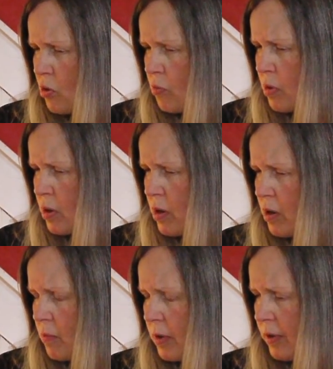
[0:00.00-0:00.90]

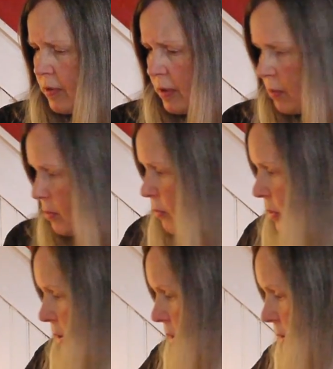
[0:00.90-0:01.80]
Learning, what's the
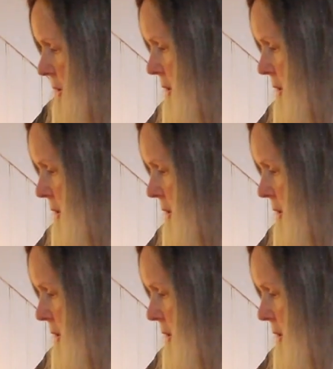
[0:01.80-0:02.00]
usual here?